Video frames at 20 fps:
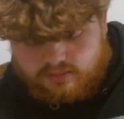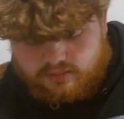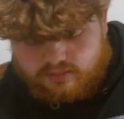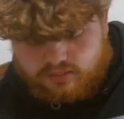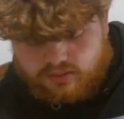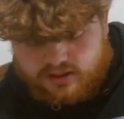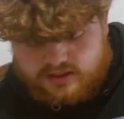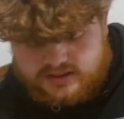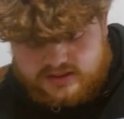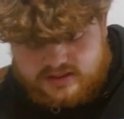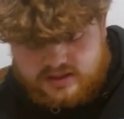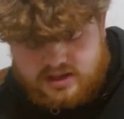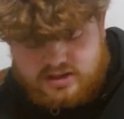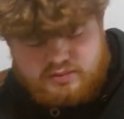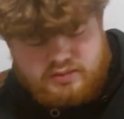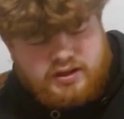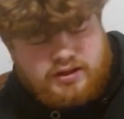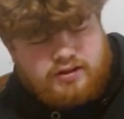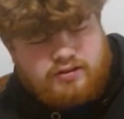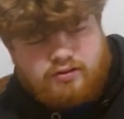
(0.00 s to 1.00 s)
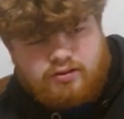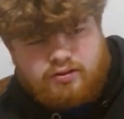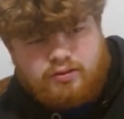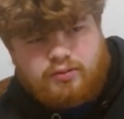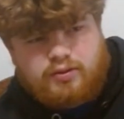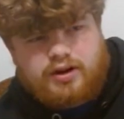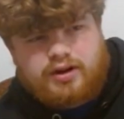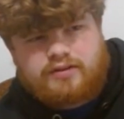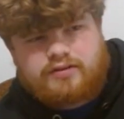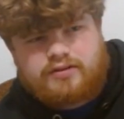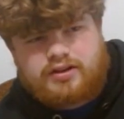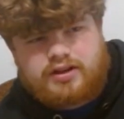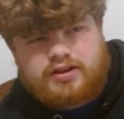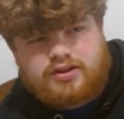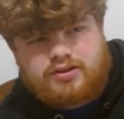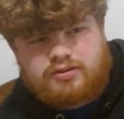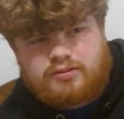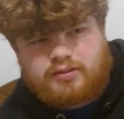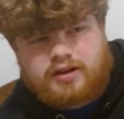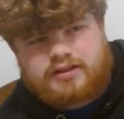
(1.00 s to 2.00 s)
press statement or whatever they
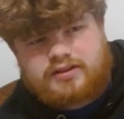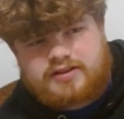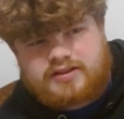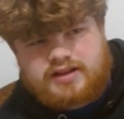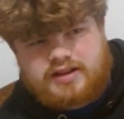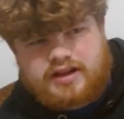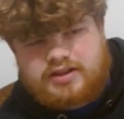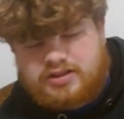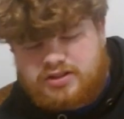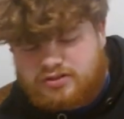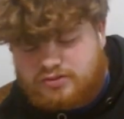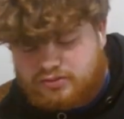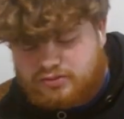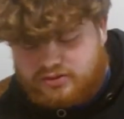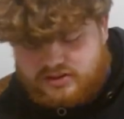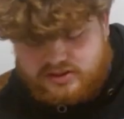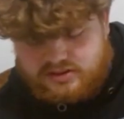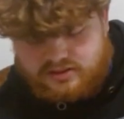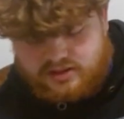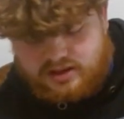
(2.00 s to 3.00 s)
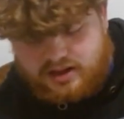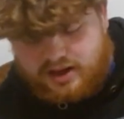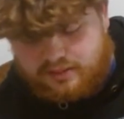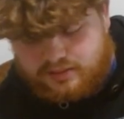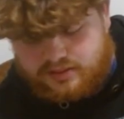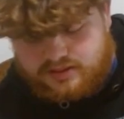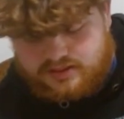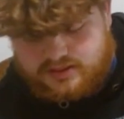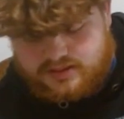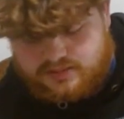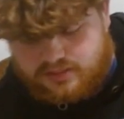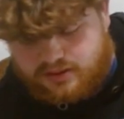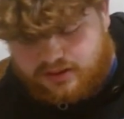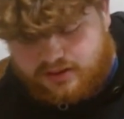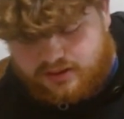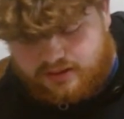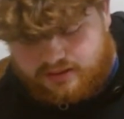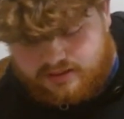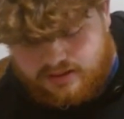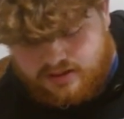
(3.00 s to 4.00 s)
do about the statue. We'll see what happens,
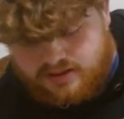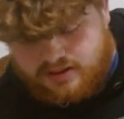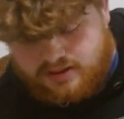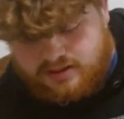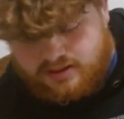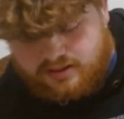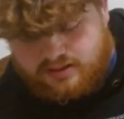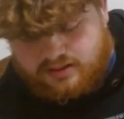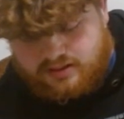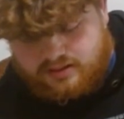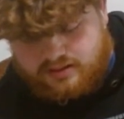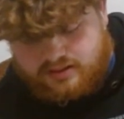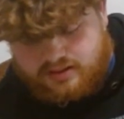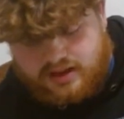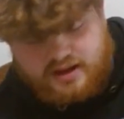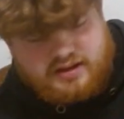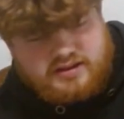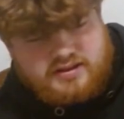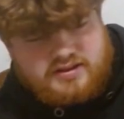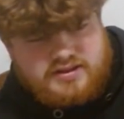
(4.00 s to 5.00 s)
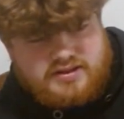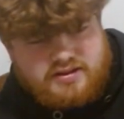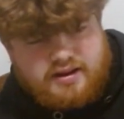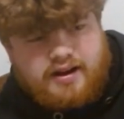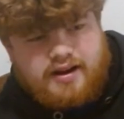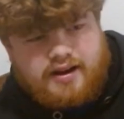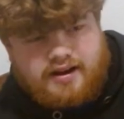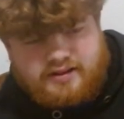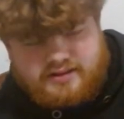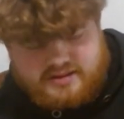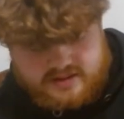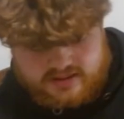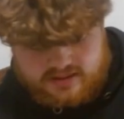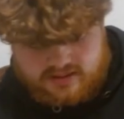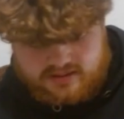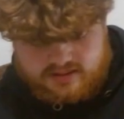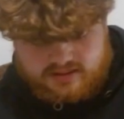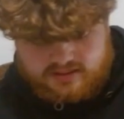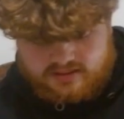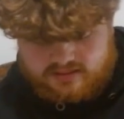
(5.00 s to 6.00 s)
but that is
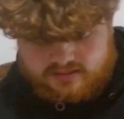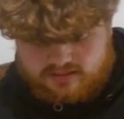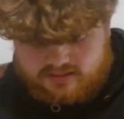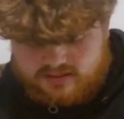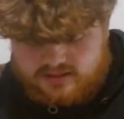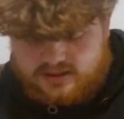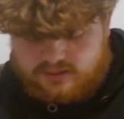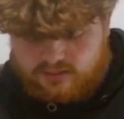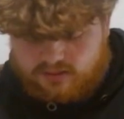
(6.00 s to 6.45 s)
not D